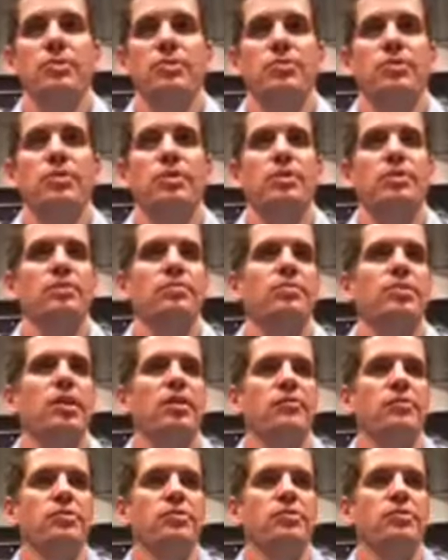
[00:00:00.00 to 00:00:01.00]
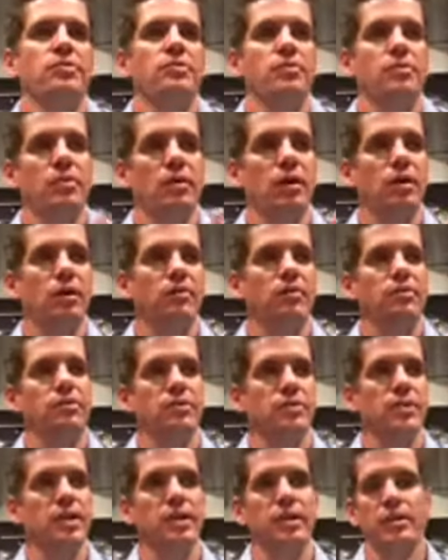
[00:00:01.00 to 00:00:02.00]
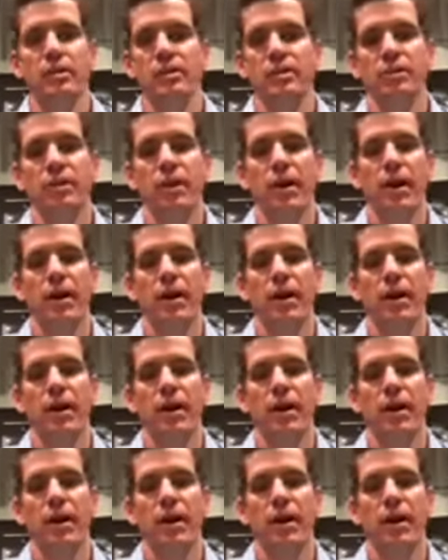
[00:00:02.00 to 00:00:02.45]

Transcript: is what the Proverbs author is saying here